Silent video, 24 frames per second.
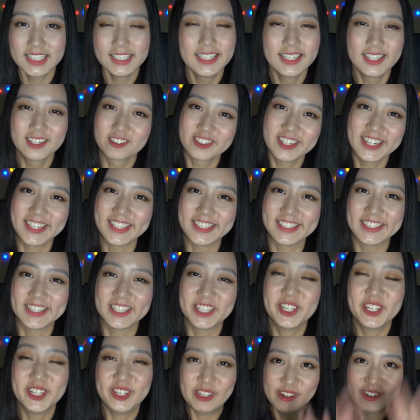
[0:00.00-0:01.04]
Alright,
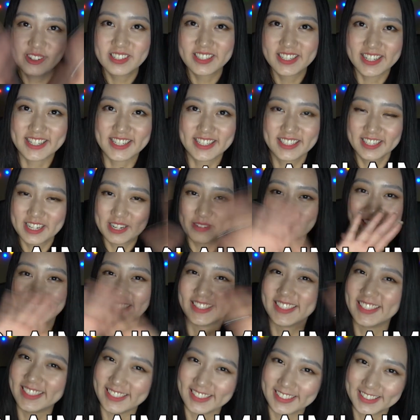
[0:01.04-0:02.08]
huge disclaimer
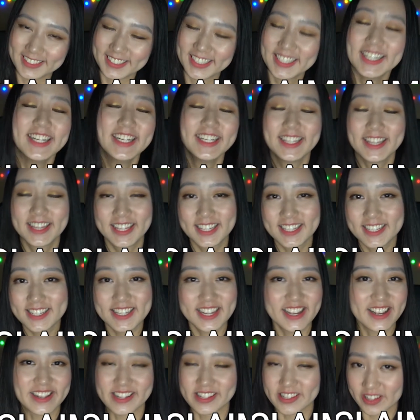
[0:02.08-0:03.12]
here. This
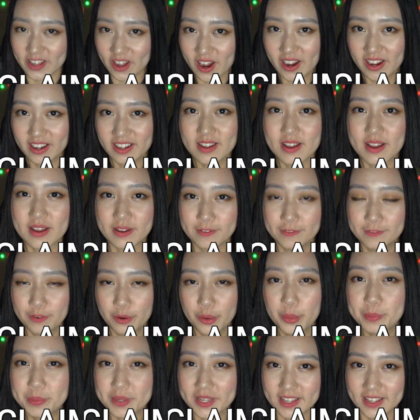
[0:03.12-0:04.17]
is not a
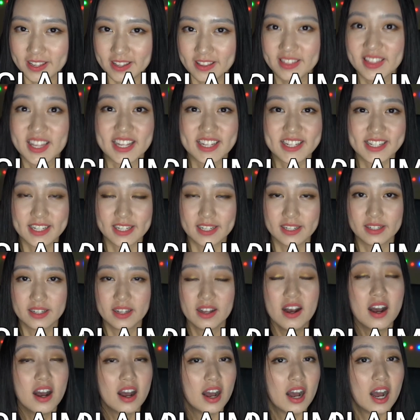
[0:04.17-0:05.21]
full pinyin lesson.
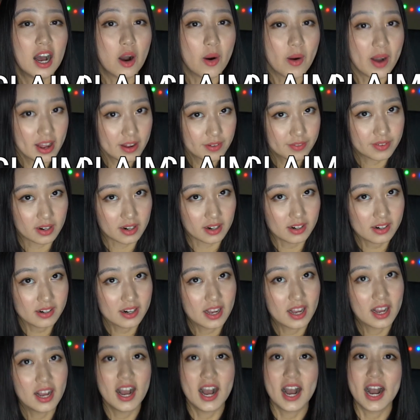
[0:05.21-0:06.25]
However,
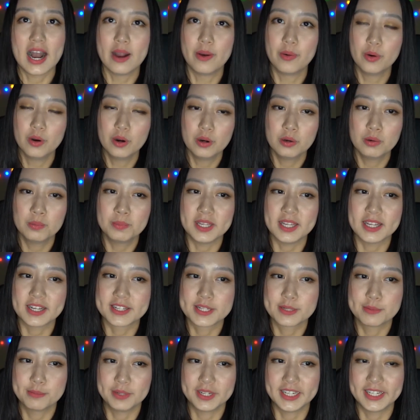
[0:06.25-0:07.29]
I will be
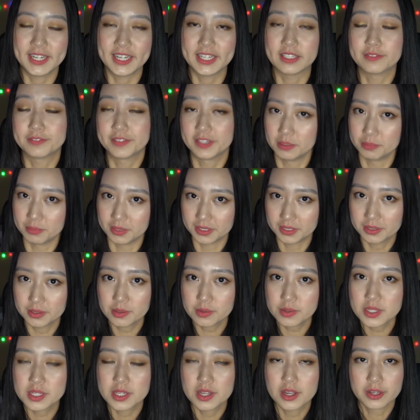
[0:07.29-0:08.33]
explaining the
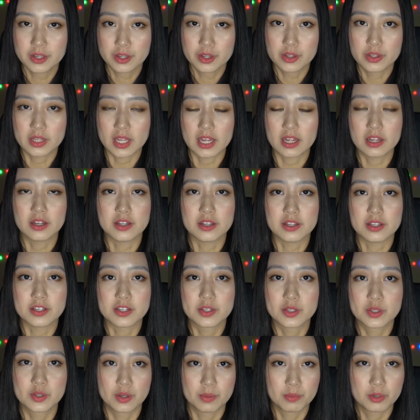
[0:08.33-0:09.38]
fundamentals. That
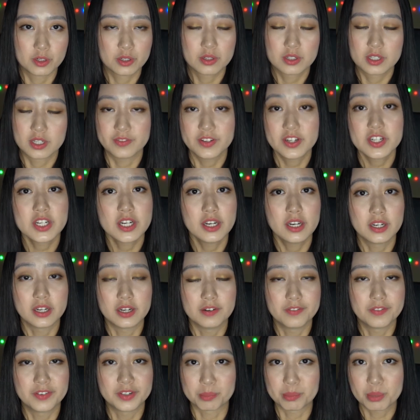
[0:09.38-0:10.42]
is sufficient
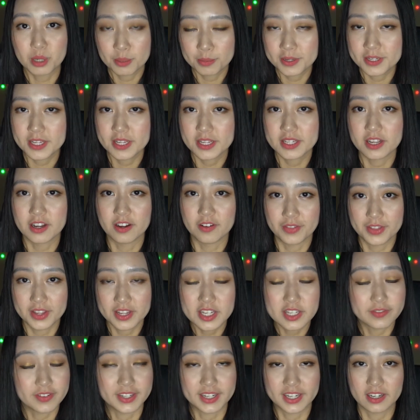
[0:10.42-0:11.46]
enough for the purposes of
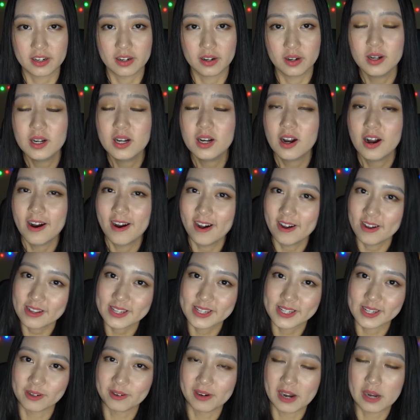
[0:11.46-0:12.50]
this video.
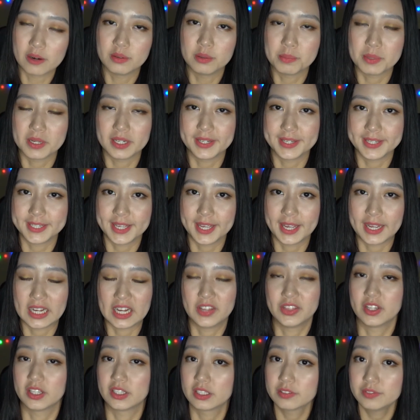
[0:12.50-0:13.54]
Also, I will be linking
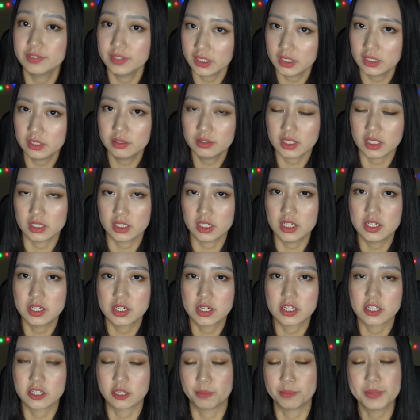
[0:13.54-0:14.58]
another video that
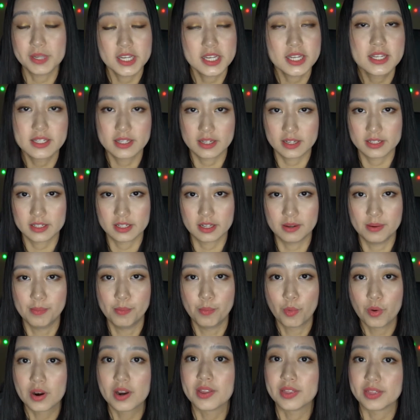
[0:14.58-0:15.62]
teaches the pinyin system
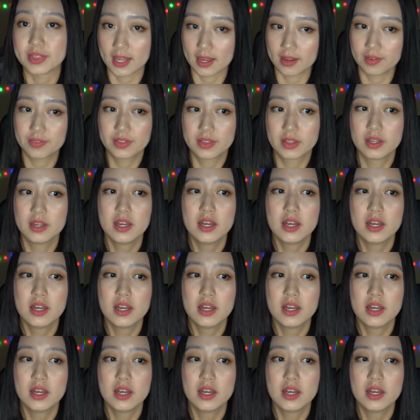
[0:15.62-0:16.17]
more in depth.